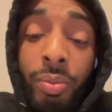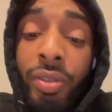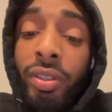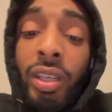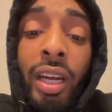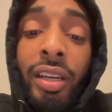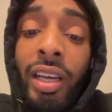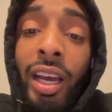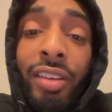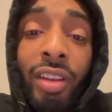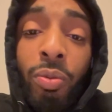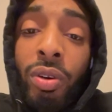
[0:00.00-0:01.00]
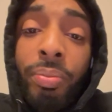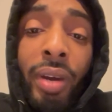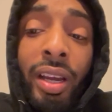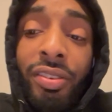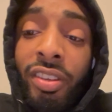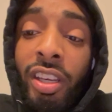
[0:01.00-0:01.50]
There's a lot of guys I wouldn't
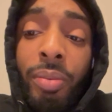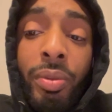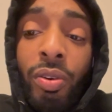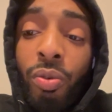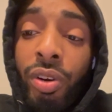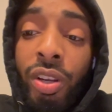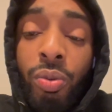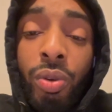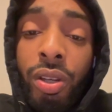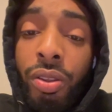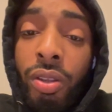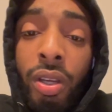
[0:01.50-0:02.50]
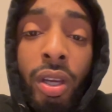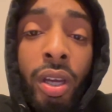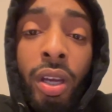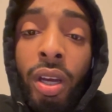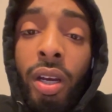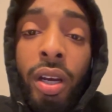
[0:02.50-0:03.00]
mind seeing him in the ring with
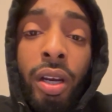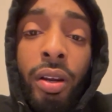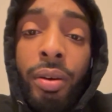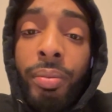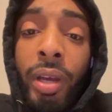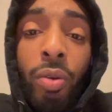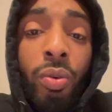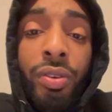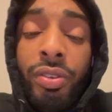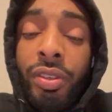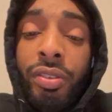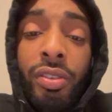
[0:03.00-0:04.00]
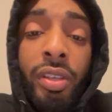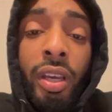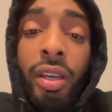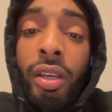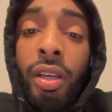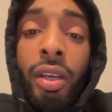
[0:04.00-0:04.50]
at
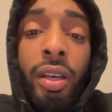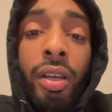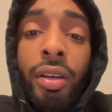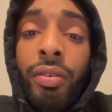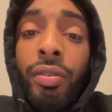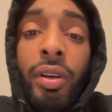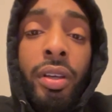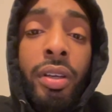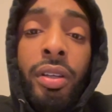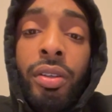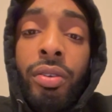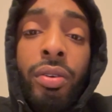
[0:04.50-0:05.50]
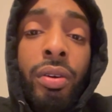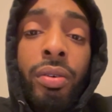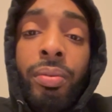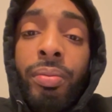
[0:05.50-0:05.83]
168. Fucking,